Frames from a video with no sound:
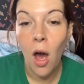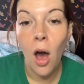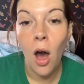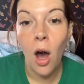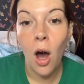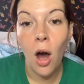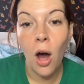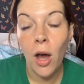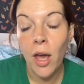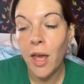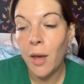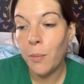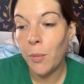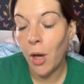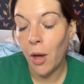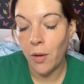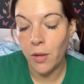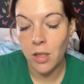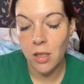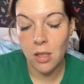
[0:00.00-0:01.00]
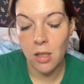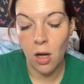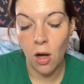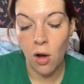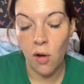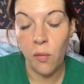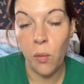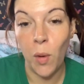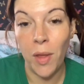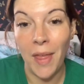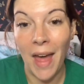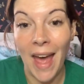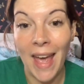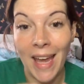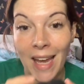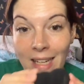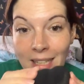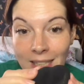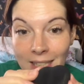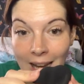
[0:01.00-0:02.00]
I am going to start off with a
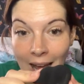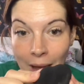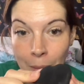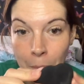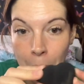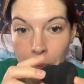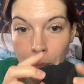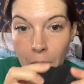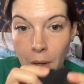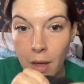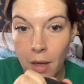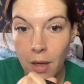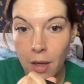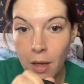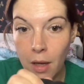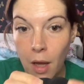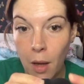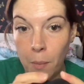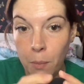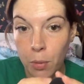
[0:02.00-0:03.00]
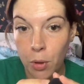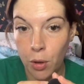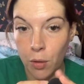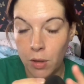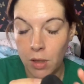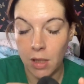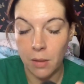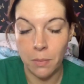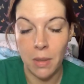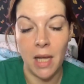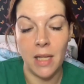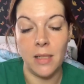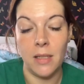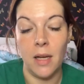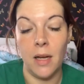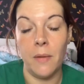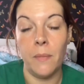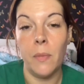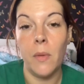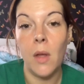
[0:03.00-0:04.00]
damp beauty blender
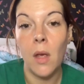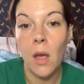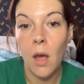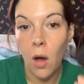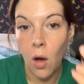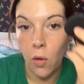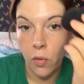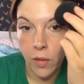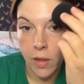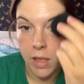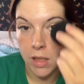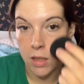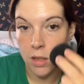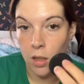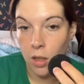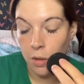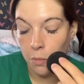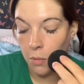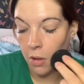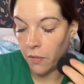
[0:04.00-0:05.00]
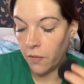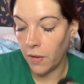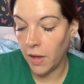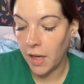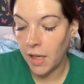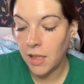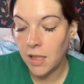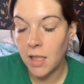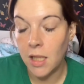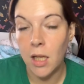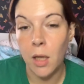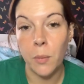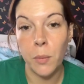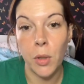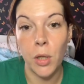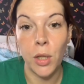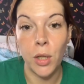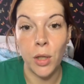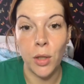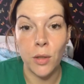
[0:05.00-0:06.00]
on this side of my face, and I'm
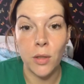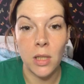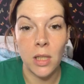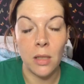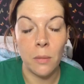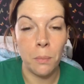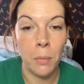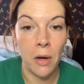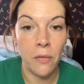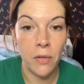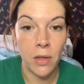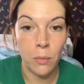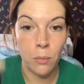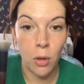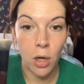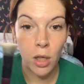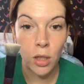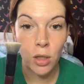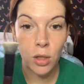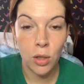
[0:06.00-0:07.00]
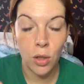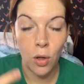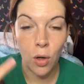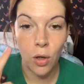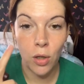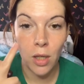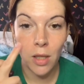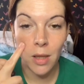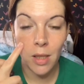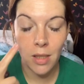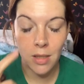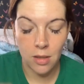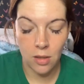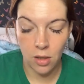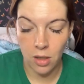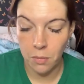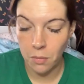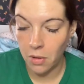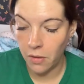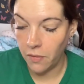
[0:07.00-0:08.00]
going to use the buffing brush on this
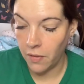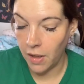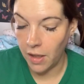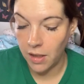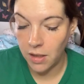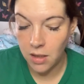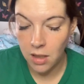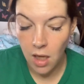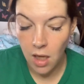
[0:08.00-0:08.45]
side of my face.